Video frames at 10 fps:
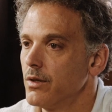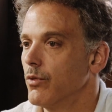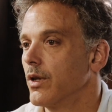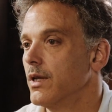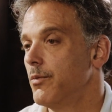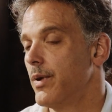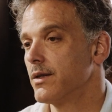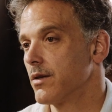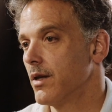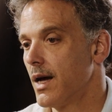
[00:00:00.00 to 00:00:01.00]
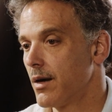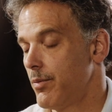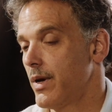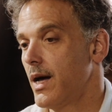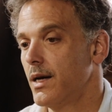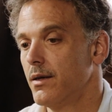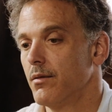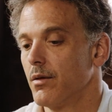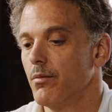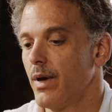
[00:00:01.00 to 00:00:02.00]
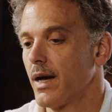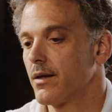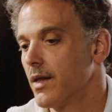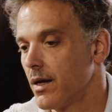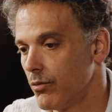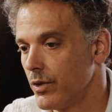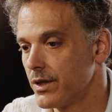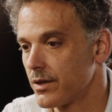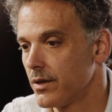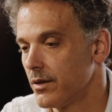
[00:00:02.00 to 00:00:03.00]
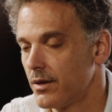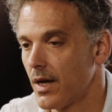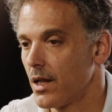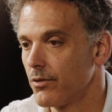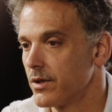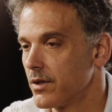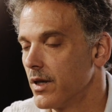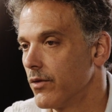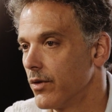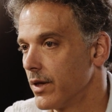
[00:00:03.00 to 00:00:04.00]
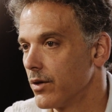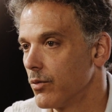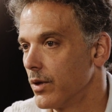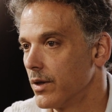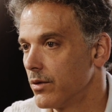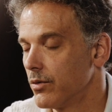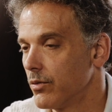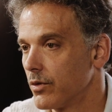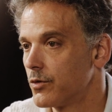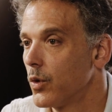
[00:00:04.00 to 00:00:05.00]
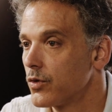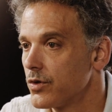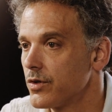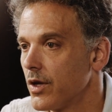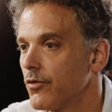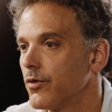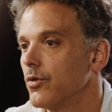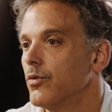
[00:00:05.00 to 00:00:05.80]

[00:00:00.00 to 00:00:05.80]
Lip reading: It really depends a lot upon, back to that risk tolerance level that you're willing to expose yourself